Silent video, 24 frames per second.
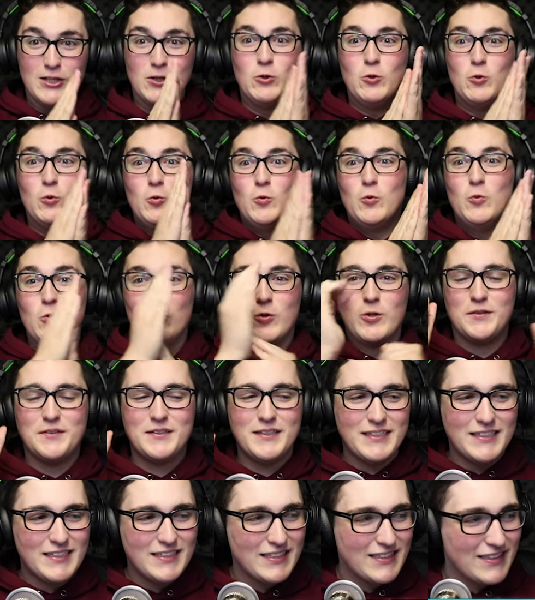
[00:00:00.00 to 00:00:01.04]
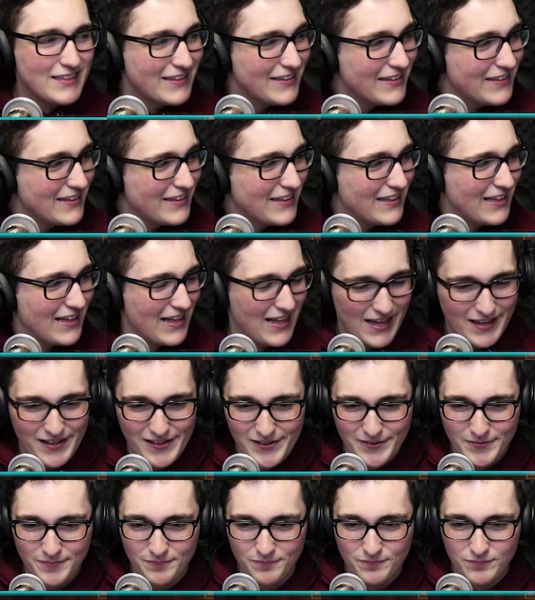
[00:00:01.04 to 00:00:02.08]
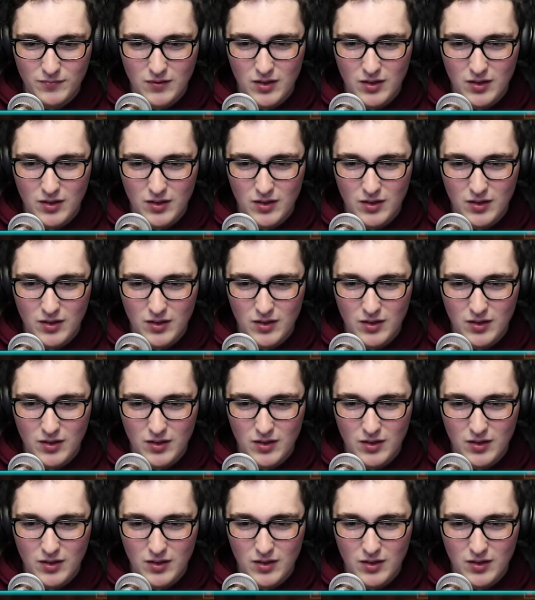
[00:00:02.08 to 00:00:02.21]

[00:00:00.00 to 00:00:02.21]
Okay, at one minute, doesn't matter if there's